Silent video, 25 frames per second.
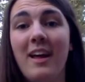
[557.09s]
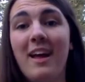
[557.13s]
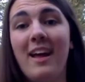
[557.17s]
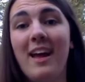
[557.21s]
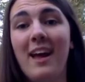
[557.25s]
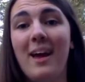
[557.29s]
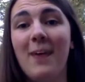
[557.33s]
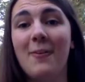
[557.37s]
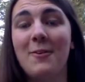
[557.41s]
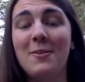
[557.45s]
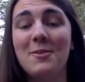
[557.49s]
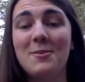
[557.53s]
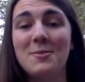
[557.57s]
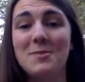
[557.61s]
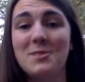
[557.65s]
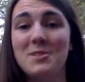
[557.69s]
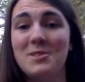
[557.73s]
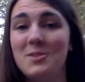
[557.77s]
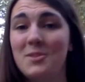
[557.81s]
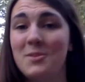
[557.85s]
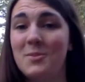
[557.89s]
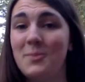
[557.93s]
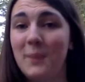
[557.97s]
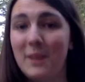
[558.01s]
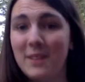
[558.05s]
I want to wish you
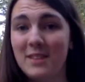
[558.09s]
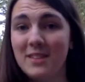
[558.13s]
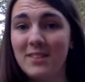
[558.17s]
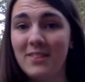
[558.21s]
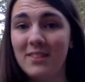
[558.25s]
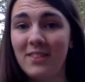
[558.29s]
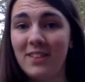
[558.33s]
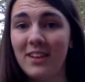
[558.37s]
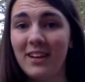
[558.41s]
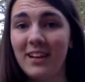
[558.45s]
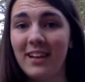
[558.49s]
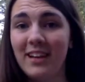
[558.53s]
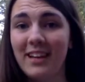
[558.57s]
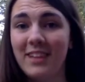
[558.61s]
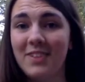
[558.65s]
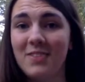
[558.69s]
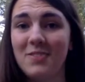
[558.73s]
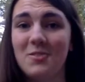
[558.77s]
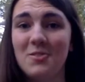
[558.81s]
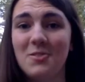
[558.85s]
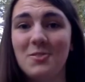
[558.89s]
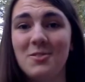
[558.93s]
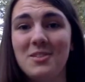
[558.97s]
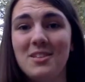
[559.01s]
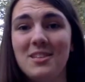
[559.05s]
the best of luck in your
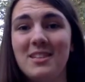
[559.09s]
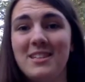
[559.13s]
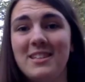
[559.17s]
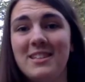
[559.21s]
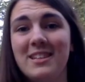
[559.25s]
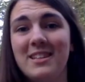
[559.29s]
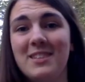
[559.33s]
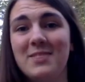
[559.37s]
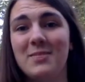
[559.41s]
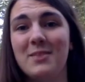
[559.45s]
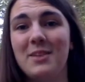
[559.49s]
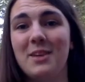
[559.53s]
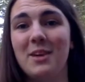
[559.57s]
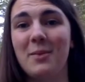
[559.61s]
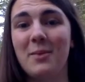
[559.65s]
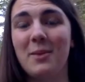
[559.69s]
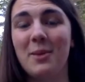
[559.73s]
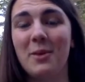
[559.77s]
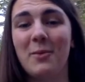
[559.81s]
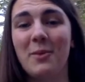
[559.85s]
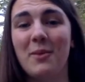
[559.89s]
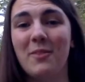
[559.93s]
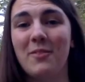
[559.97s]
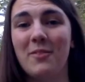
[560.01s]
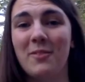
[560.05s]
new season as becoming a
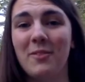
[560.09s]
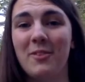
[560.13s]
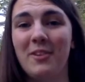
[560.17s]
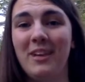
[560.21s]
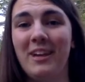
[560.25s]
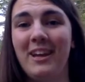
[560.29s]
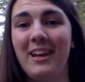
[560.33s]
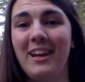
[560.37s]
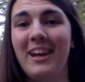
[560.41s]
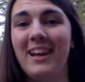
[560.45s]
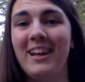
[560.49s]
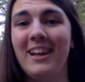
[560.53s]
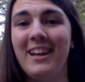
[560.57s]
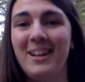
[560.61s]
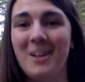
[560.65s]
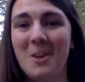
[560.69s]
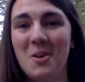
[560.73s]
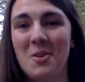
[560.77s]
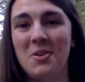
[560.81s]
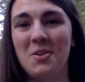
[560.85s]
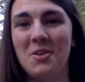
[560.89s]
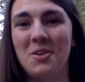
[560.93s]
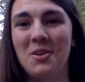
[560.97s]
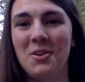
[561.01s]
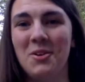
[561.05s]
referee, and I know
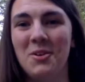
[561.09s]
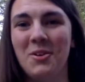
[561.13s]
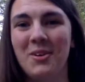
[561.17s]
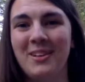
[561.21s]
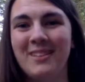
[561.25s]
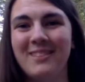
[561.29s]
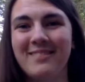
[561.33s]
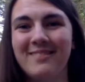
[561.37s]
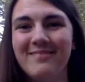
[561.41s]
you can do it.